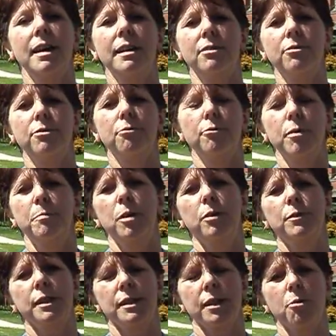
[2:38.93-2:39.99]
and
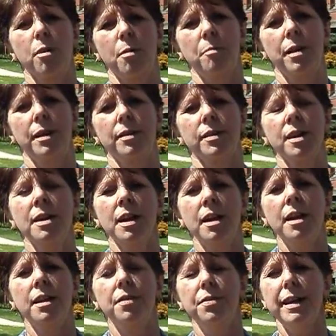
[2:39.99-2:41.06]
removed his equipment.
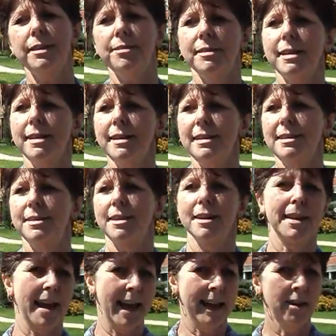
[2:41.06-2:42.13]
This is,
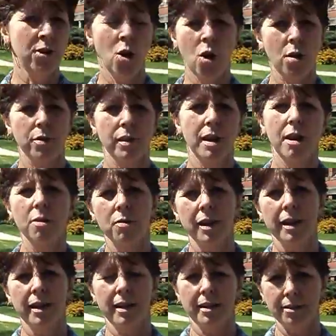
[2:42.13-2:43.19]
again, not the
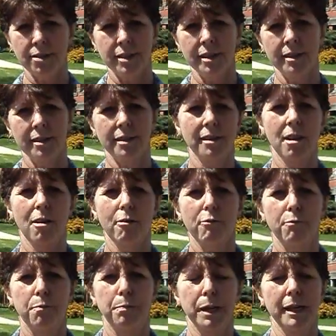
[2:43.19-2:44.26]
only instance of
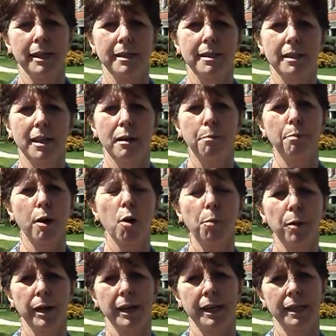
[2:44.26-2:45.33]
police
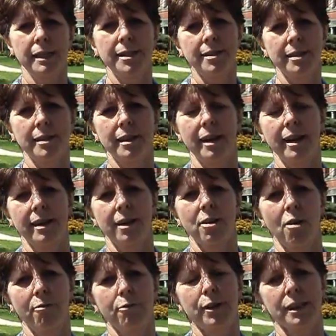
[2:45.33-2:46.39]
inappropriateness and
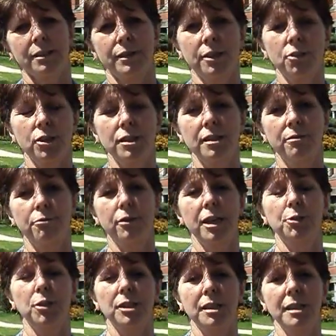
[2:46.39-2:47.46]
conflict of interest in
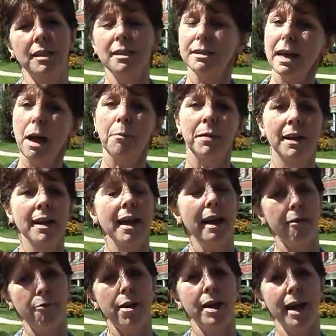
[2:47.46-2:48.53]
Fredericton. It's happening
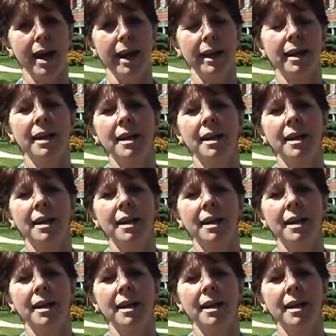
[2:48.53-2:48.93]
every day,